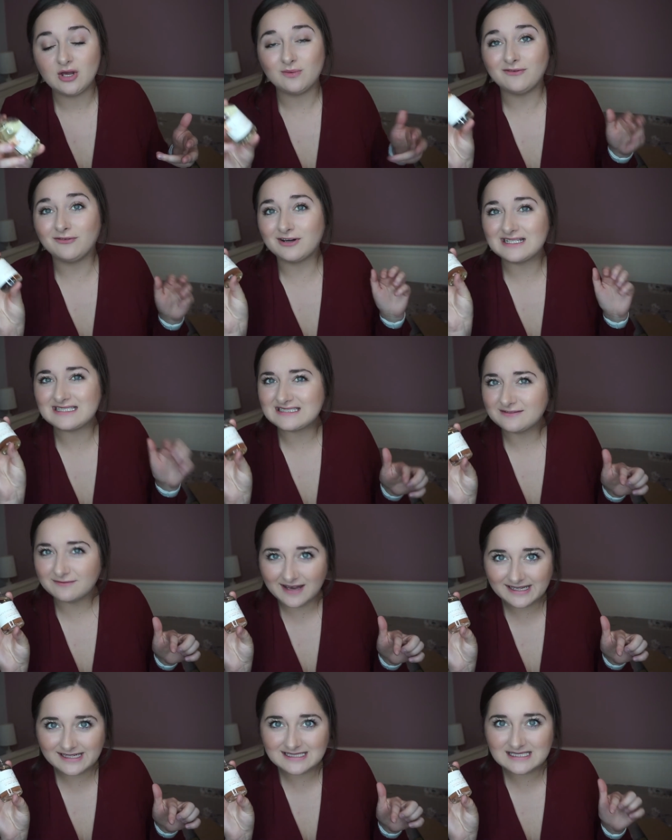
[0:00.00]
We've got a
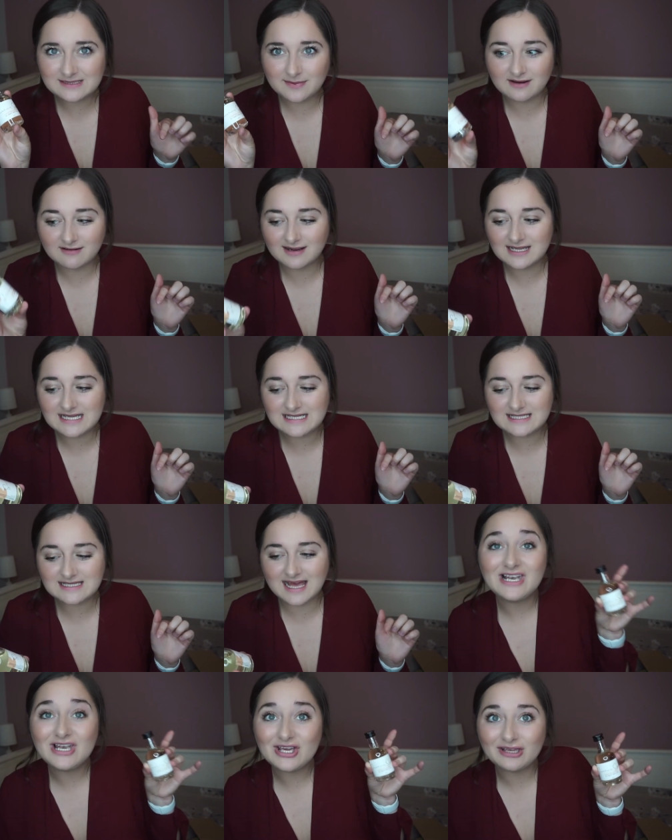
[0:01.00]
Savannah Spirit.
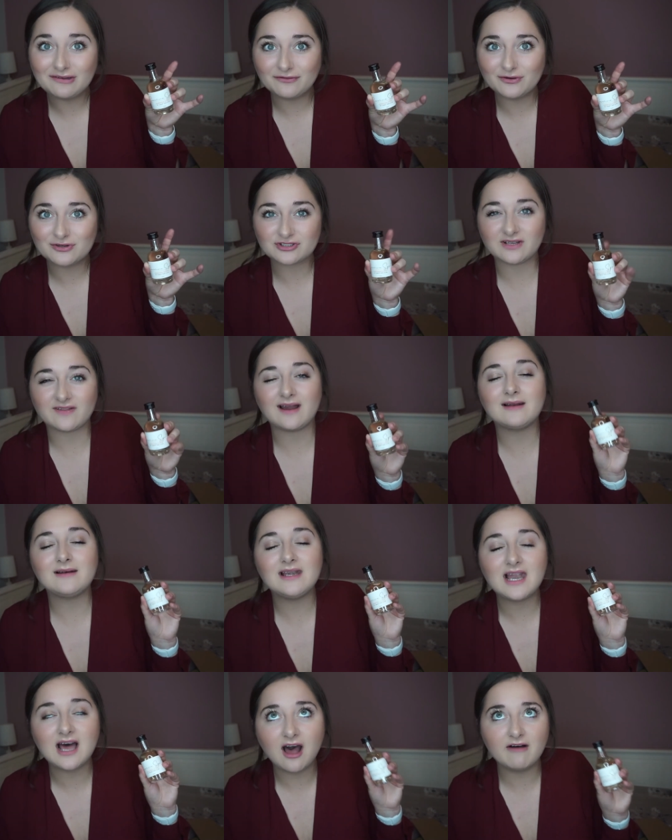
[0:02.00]
Looking forward to that. I
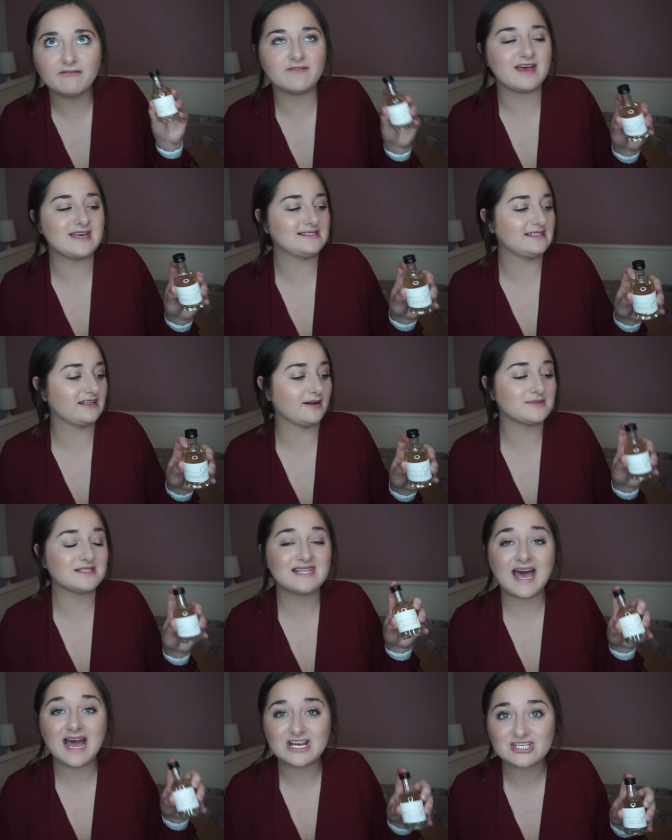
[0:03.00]
love their syrups
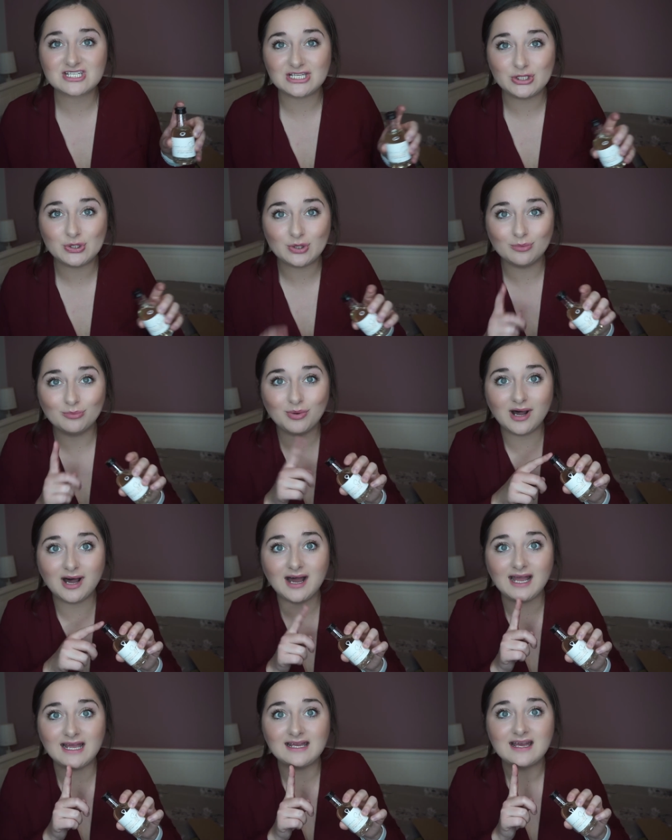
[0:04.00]
and actually you can
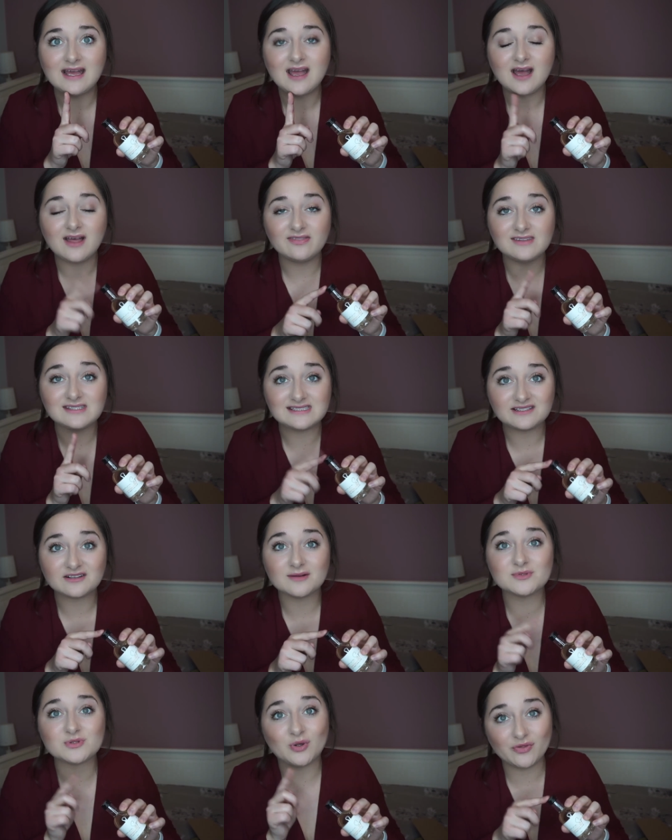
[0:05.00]
buy this
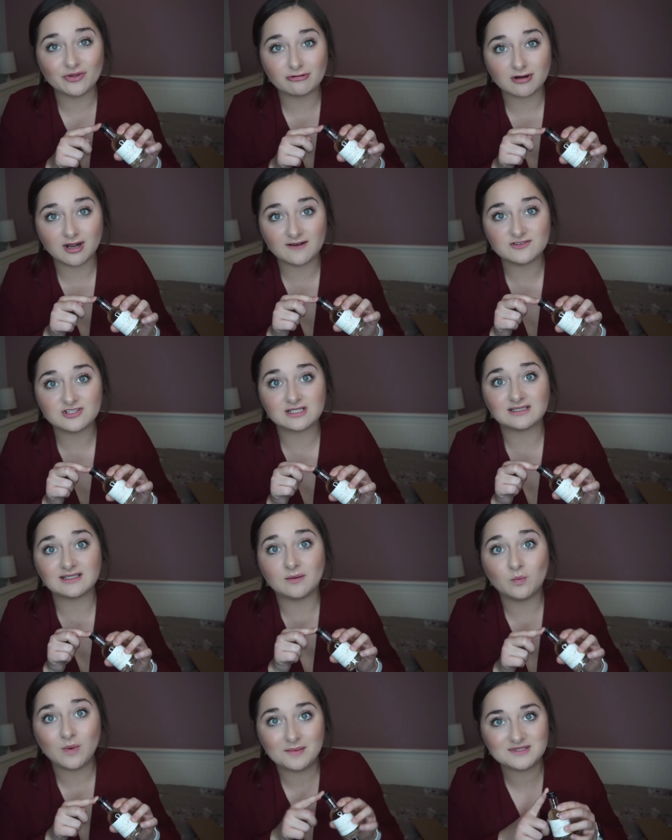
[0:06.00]
syrup's on the Craft Gin
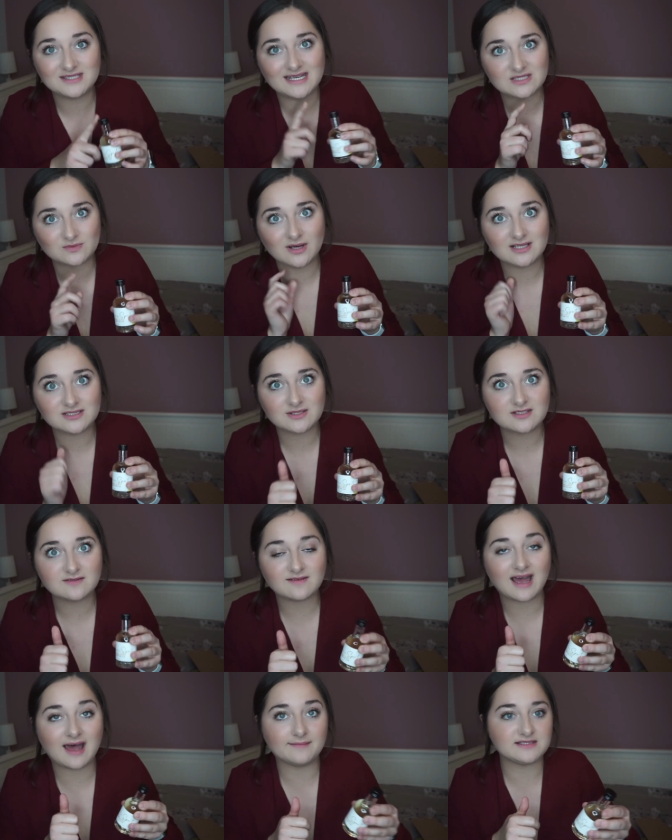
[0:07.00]
Club website as well, so it's
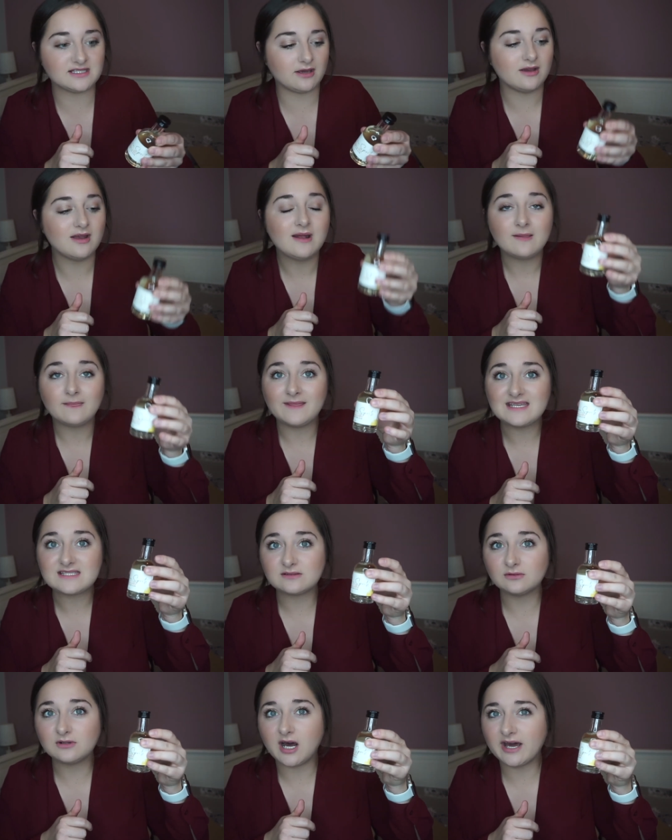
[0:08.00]
fab. So
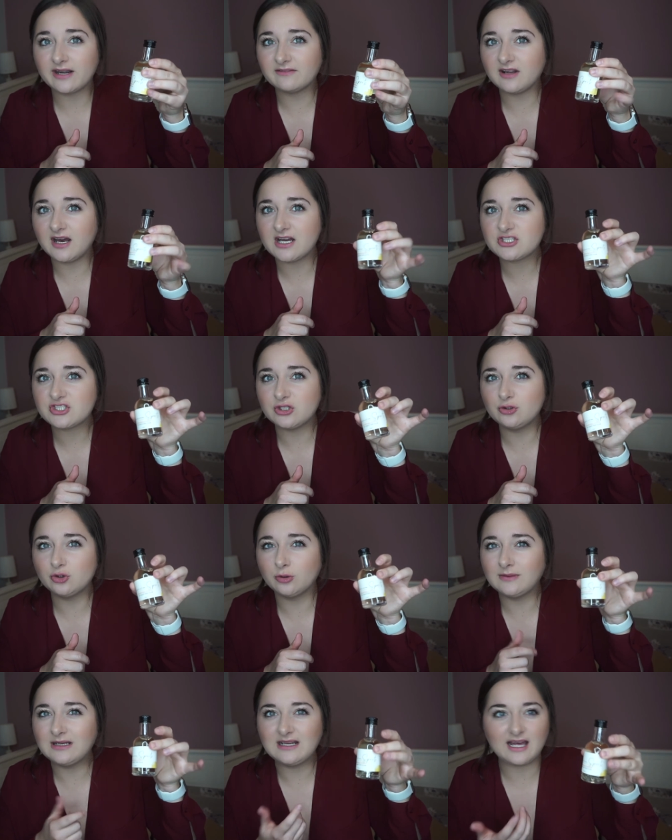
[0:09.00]
this will kind of last you
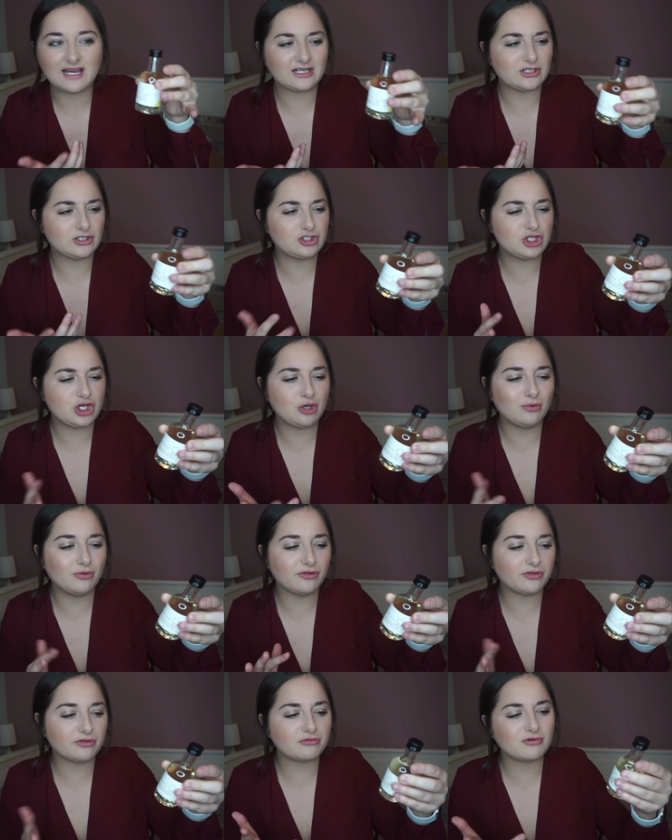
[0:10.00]
normally like two
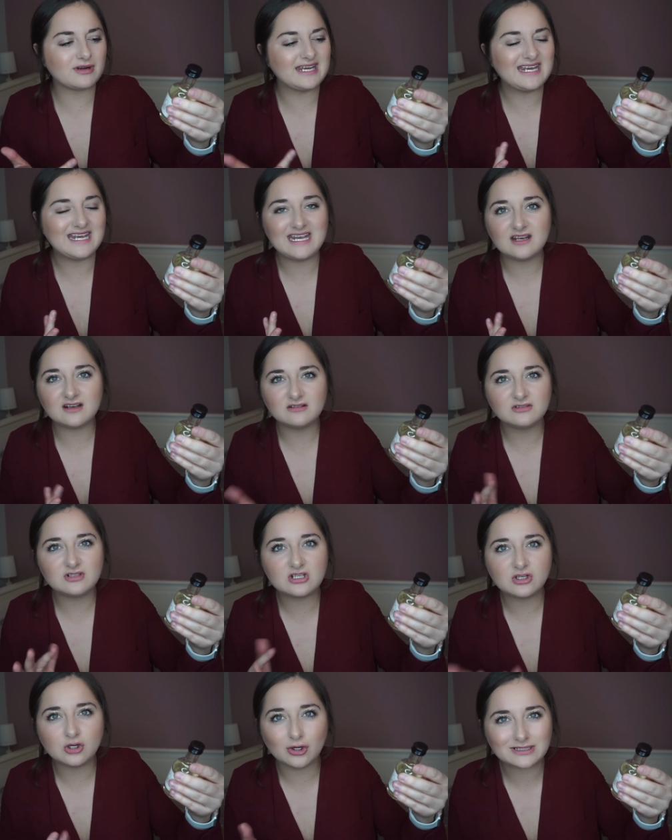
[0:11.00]
or three
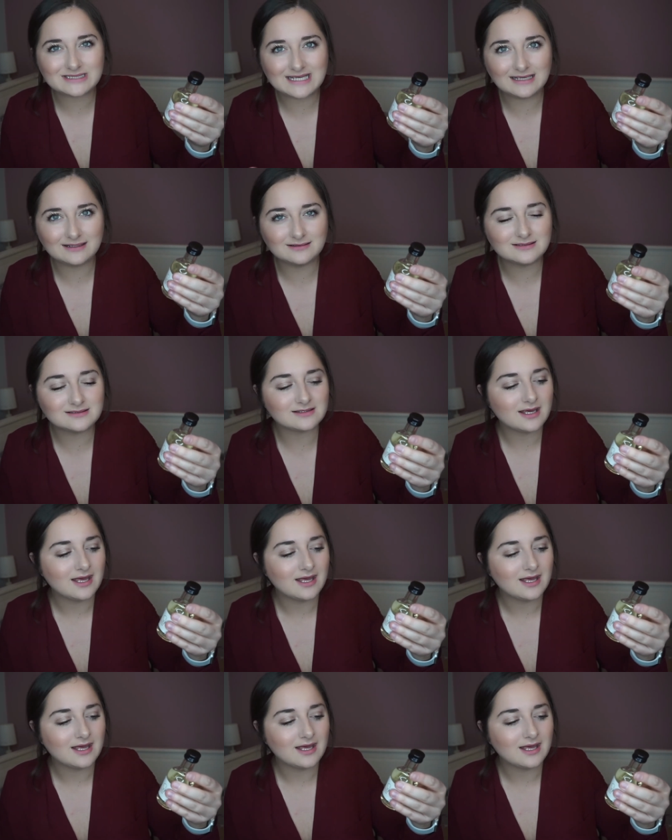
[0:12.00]
cocktails,